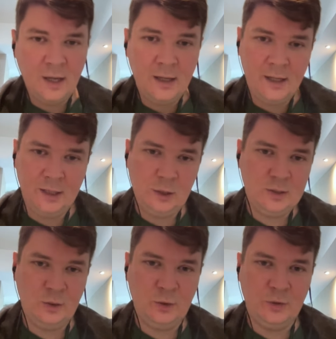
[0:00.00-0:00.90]
And
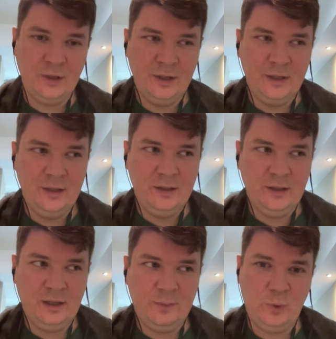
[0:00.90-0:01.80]
also
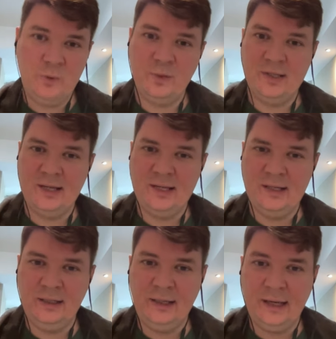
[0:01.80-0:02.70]
uh,
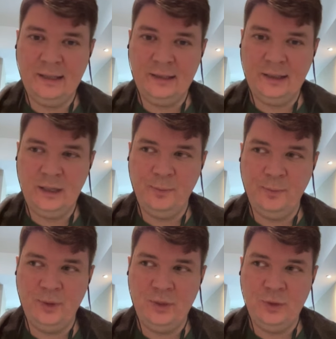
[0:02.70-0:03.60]
post-processing can help
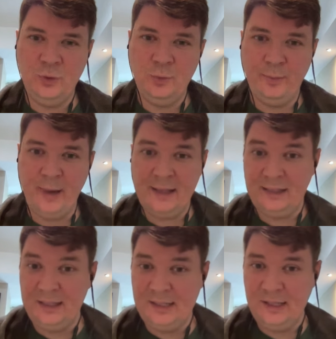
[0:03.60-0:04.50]
you
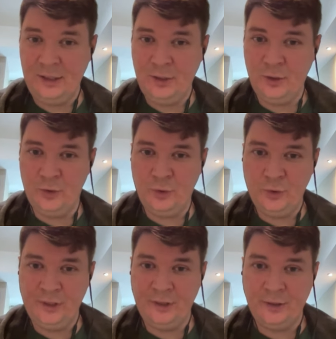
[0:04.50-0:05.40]
balance in your
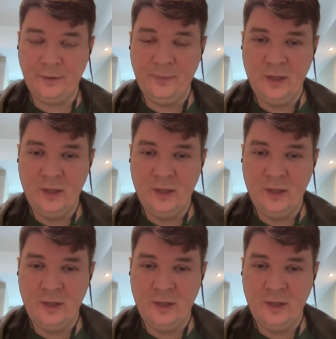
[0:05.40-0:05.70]
audio.